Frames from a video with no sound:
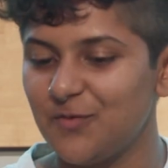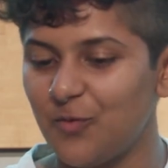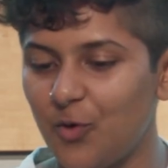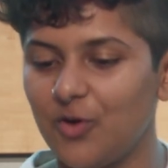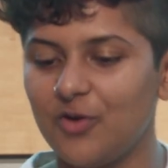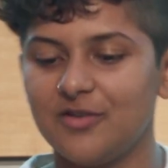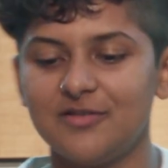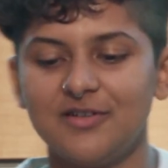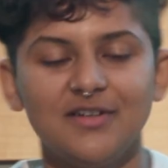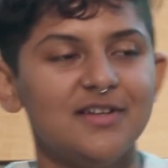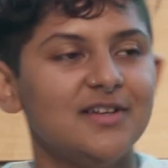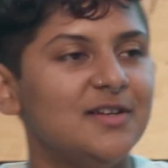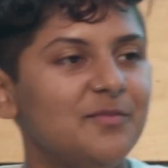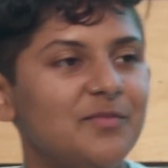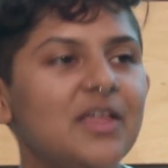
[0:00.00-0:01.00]
for
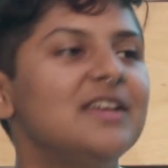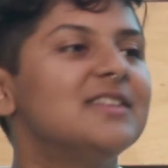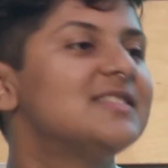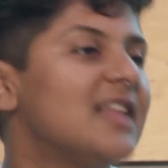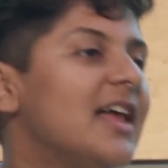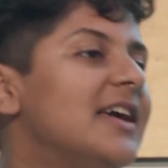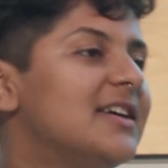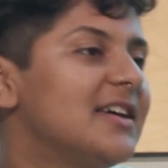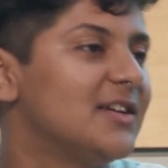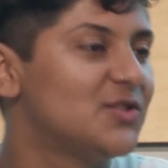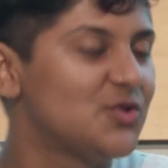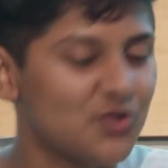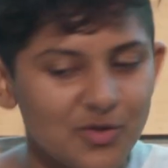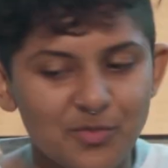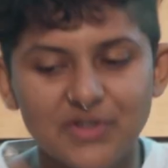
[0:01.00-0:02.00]
things like
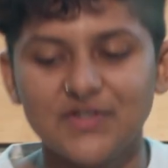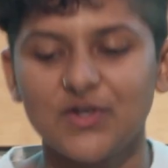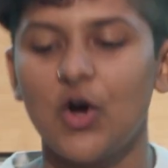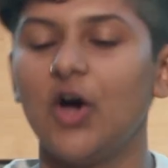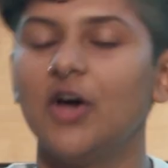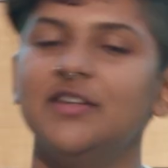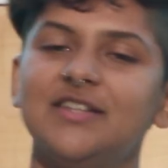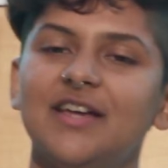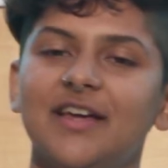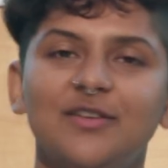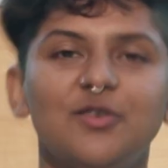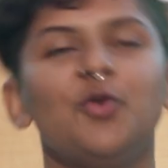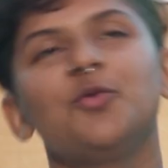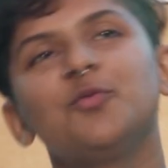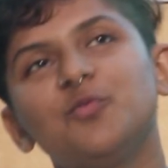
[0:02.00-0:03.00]
extremist content.
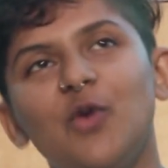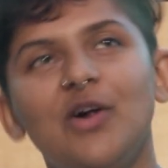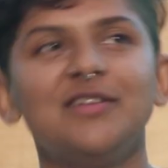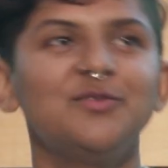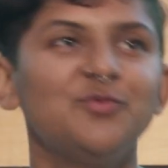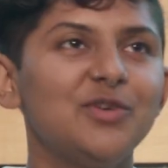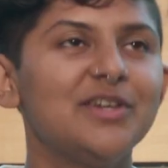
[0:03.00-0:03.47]
Or, well, we